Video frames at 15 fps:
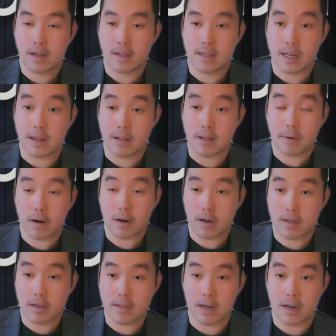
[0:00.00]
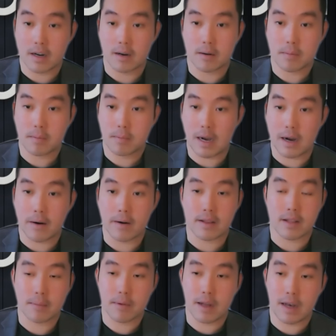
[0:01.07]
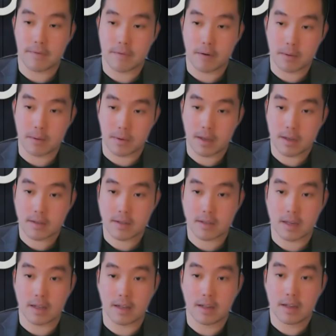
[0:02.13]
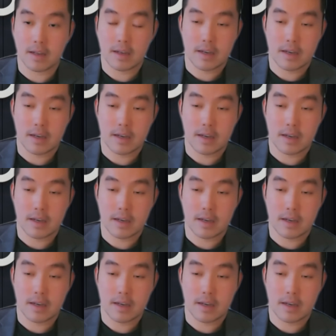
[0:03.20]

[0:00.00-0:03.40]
telehealth partners that are powering their platforms with us, and